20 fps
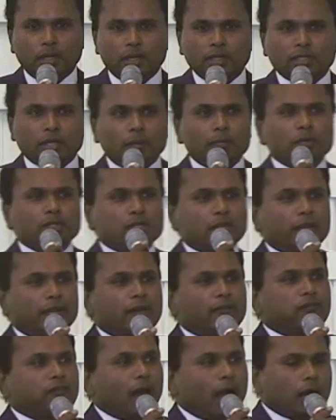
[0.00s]
It's almost
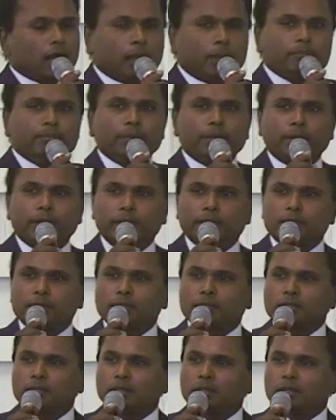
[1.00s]
like a flock of
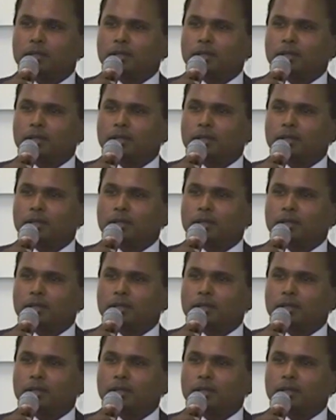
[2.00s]
birds.